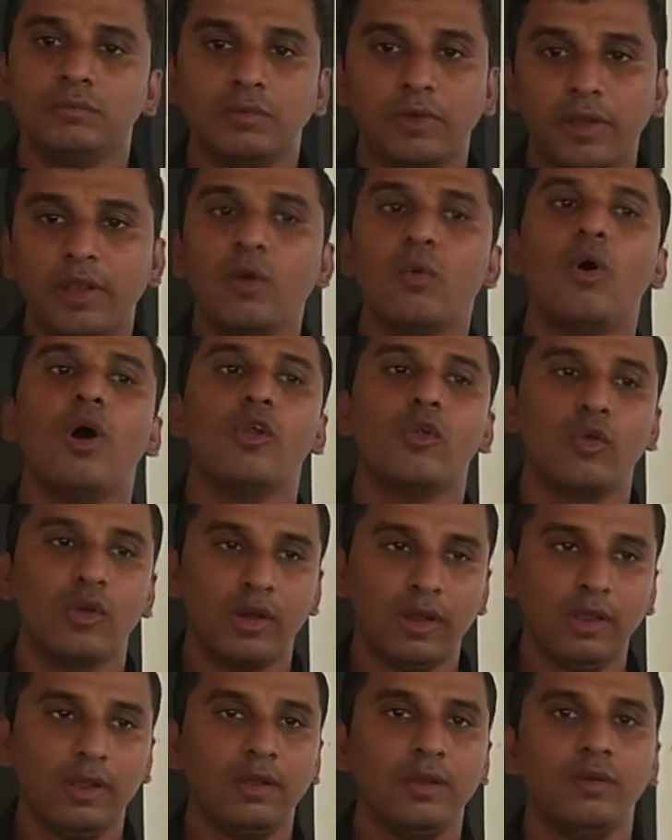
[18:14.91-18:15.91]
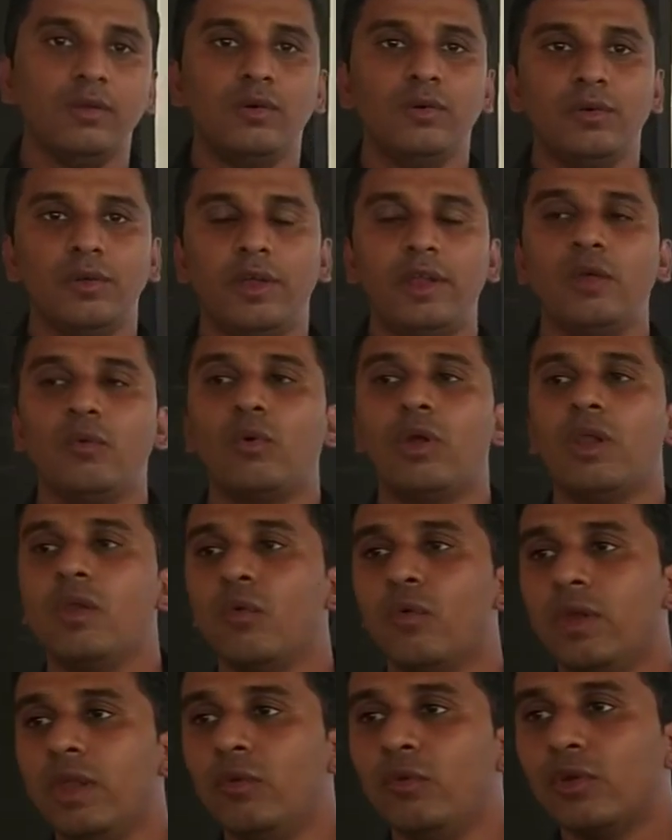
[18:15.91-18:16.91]
any one
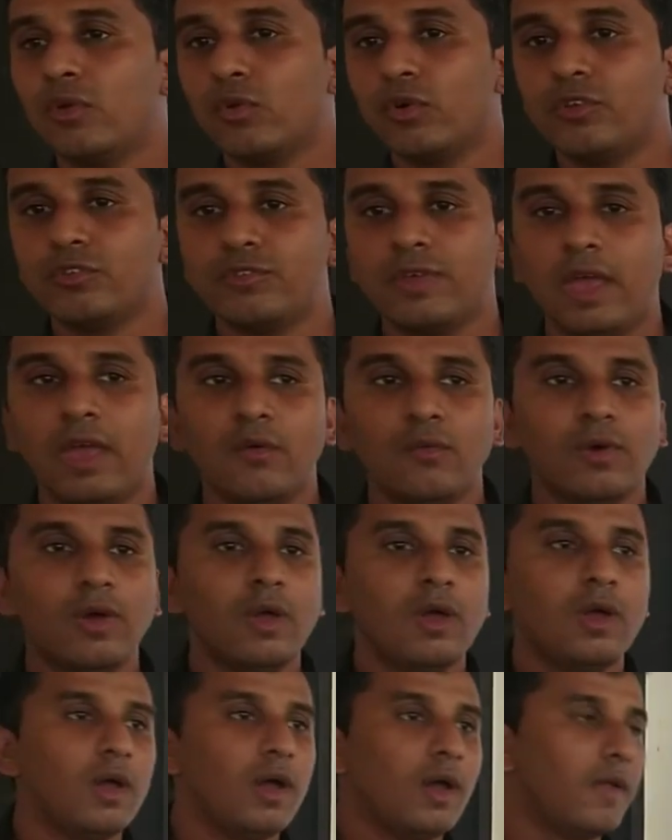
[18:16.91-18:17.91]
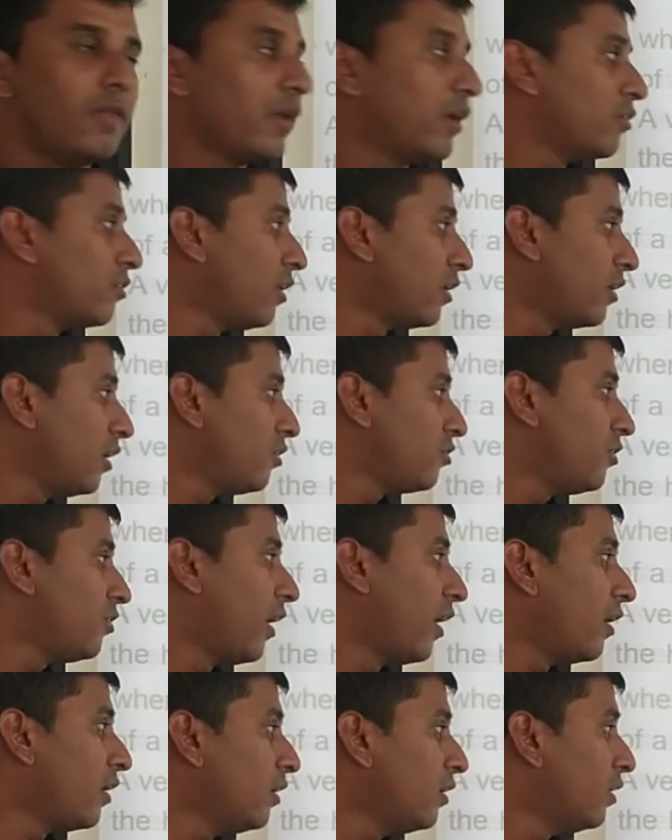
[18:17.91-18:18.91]
only we could save, and the result is they
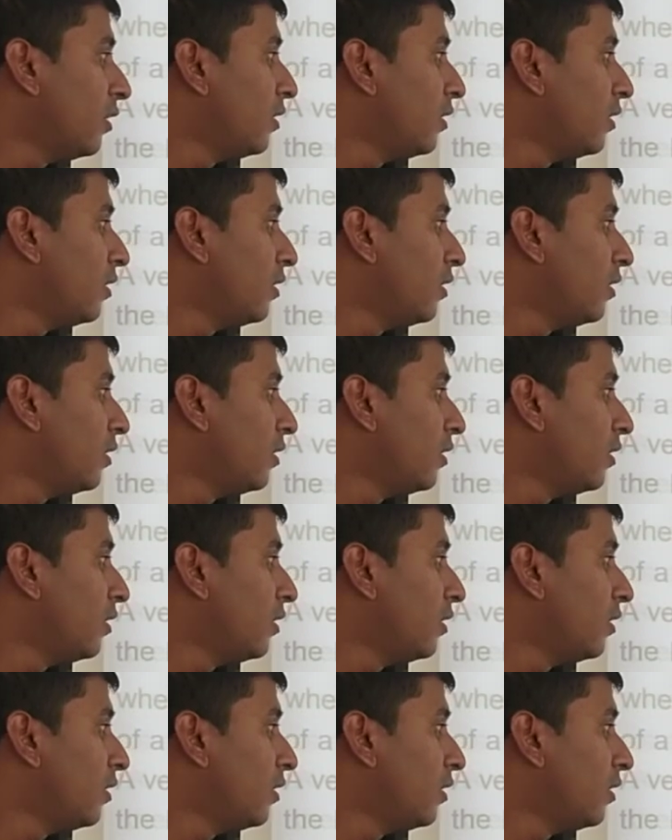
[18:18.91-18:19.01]
are